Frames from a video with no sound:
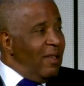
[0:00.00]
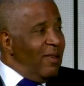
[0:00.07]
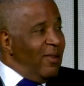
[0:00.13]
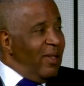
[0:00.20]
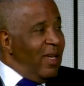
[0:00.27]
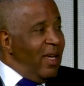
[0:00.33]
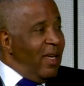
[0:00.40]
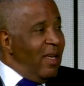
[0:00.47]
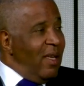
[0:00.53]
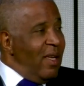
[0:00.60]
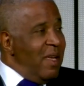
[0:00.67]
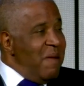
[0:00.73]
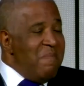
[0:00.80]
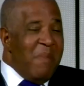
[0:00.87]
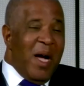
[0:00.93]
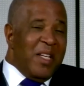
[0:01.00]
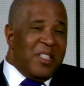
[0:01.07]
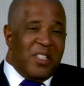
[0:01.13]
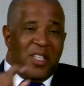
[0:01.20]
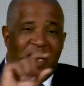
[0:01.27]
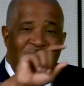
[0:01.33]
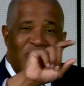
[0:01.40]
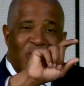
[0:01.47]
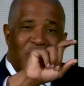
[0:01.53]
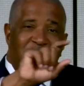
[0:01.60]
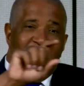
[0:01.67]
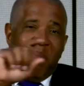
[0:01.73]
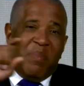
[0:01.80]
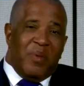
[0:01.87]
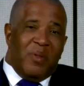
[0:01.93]
Okay. My senior
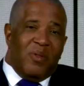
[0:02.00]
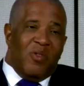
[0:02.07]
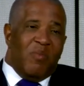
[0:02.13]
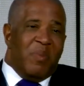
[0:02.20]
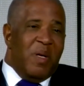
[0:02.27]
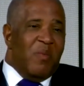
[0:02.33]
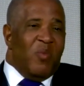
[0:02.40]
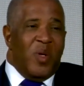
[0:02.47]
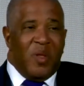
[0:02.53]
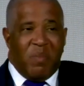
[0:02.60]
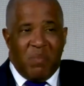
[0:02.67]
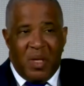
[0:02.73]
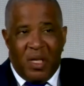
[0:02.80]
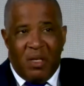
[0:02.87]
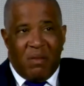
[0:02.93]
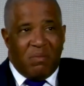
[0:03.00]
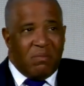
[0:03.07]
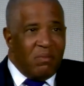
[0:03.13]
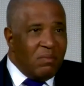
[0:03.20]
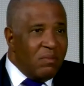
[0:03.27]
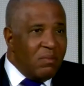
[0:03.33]
people who've been with me